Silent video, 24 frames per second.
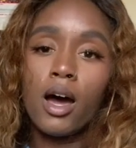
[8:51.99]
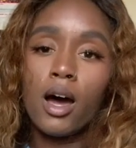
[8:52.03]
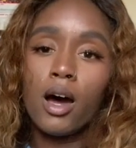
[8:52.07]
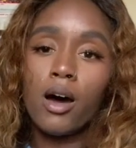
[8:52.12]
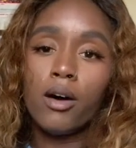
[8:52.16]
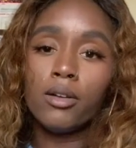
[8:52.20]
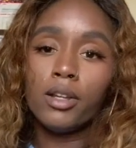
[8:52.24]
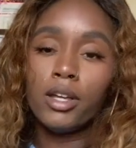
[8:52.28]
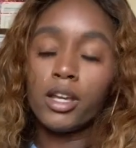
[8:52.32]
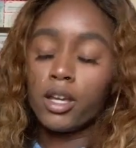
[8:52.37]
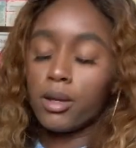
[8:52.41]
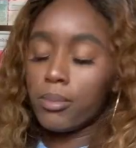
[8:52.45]

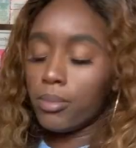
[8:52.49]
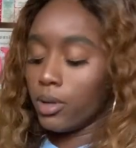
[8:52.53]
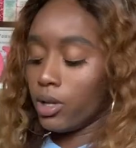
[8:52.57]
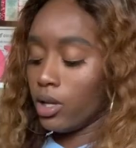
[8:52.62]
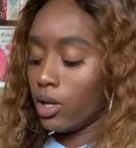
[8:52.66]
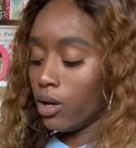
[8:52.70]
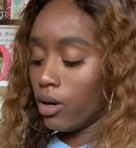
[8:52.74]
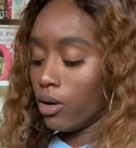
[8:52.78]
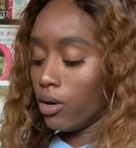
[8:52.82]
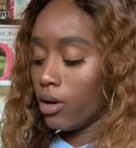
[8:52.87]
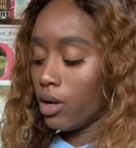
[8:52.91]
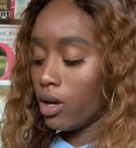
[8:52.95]
I'll link it
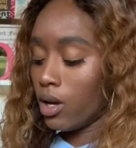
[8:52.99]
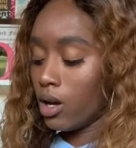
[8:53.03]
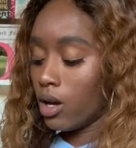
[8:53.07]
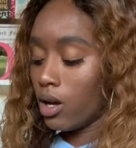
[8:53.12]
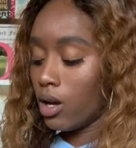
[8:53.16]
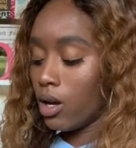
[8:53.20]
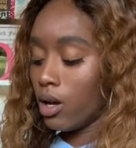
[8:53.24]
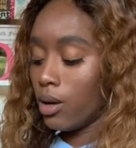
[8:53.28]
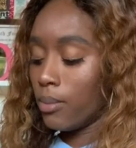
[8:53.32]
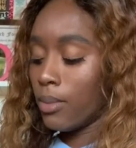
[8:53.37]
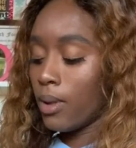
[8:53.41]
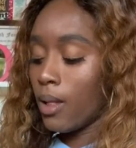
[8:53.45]
below.
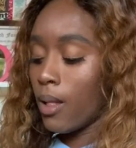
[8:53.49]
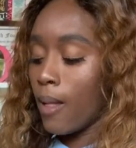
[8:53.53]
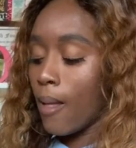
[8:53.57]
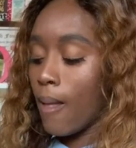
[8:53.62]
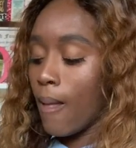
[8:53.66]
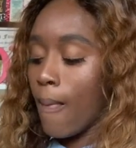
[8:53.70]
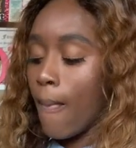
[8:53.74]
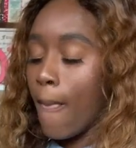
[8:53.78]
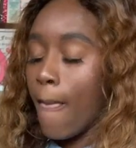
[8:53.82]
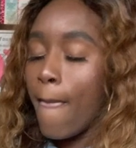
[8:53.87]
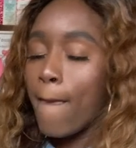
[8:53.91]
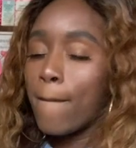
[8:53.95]
Um,
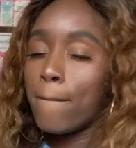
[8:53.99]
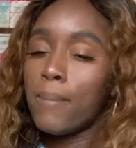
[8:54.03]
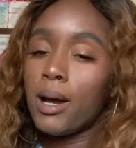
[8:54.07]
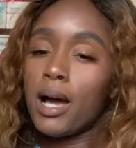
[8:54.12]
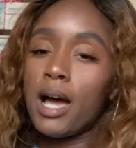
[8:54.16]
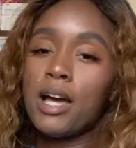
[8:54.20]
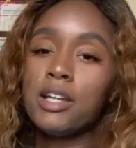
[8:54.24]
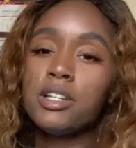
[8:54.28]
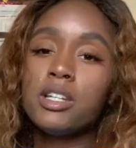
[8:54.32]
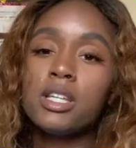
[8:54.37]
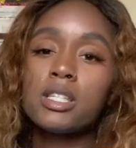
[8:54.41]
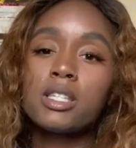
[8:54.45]

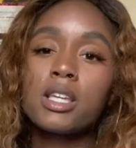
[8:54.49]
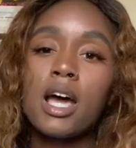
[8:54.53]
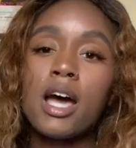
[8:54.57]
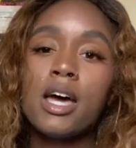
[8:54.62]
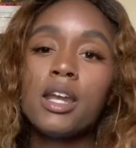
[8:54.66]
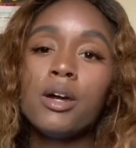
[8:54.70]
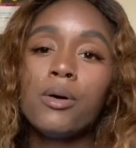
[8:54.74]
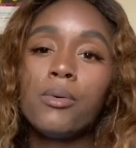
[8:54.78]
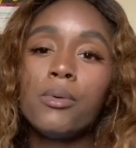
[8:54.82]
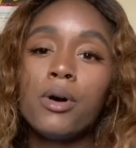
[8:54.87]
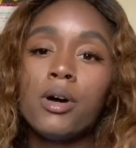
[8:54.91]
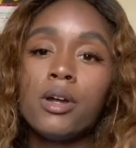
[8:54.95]
but I just
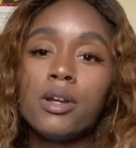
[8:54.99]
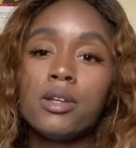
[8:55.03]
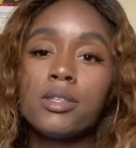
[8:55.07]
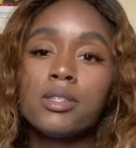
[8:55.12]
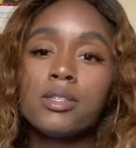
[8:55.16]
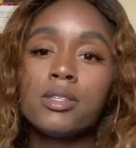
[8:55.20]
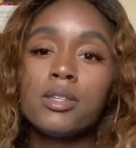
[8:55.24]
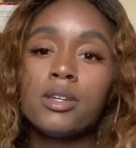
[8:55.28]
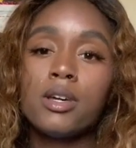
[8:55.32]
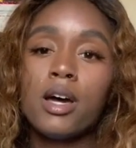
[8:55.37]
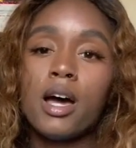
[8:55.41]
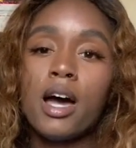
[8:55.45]
kind of wanted
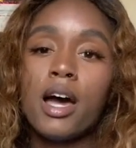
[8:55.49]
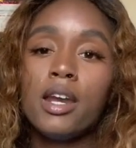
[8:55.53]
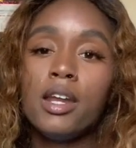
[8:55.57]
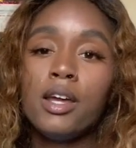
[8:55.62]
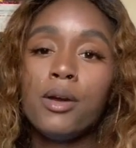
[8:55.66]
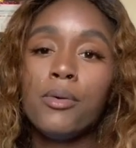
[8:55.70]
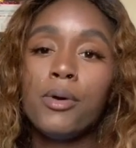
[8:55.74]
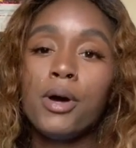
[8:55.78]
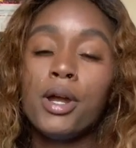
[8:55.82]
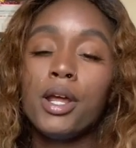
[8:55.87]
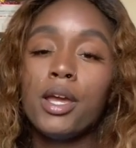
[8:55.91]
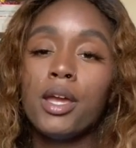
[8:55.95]
to. I
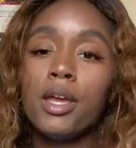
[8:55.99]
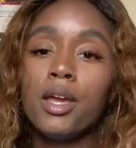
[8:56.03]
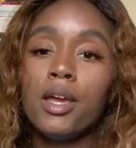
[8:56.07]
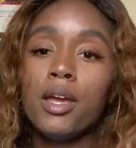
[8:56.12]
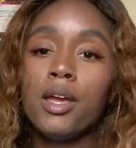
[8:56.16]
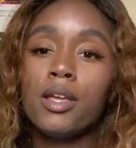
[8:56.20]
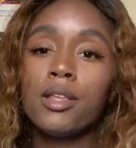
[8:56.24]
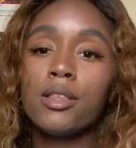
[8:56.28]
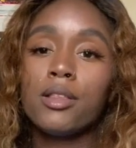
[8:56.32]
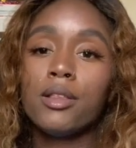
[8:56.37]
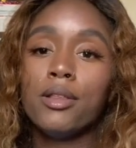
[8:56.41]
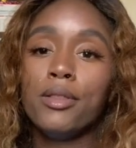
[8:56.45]
didn't want to
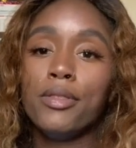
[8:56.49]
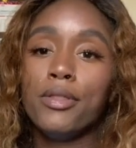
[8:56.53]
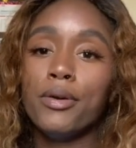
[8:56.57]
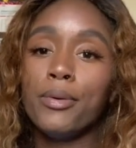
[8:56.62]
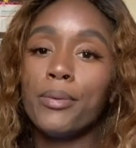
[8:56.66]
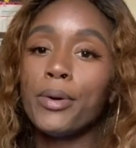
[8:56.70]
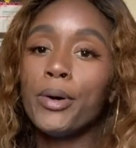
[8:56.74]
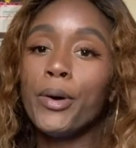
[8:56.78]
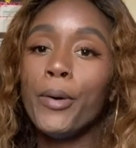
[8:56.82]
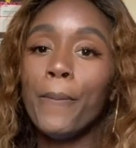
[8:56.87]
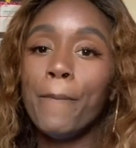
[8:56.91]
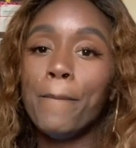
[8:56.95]
get the
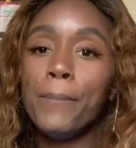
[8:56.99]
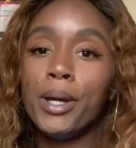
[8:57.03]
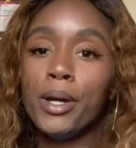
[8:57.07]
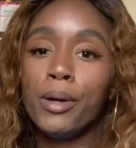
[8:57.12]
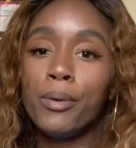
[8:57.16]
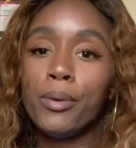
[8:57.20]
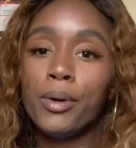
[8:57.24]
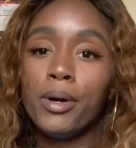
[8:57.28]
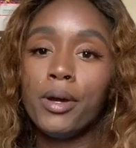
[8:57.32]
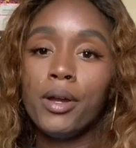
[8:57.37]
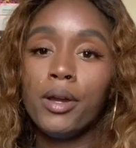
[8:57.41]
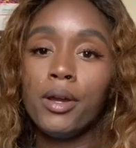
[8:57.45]
real big
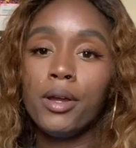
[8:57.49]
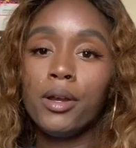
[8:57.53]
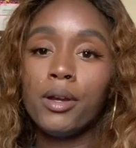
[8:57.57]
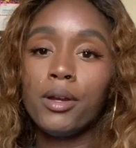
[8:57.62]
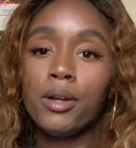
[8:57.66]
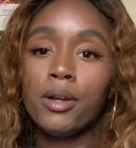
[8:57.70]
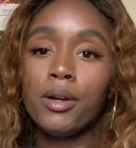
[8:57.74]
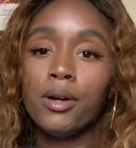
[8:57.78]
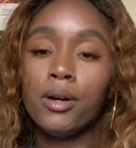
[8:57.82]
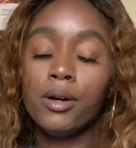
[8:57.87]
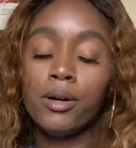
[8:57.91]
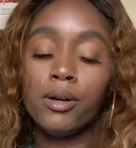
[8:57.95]

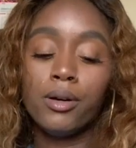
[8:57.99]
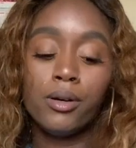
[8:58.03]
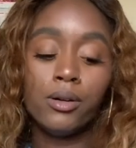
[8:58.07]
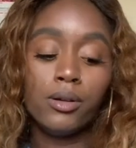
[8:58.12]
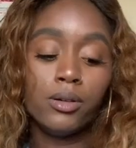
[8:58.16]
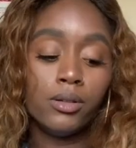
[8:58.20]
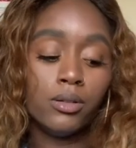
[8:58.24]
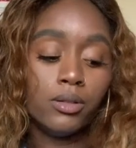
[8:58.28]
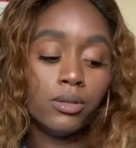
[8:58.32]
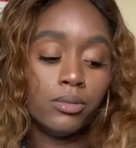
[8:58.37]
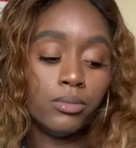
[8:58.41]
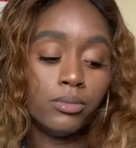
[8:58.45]
one.
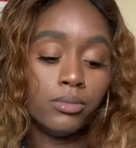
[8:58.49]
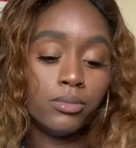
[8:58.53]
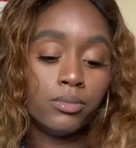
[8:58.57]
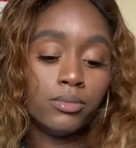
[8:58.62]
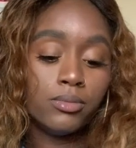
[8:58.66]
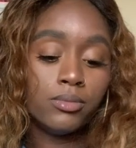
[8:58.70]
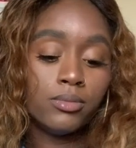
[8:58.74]
Um.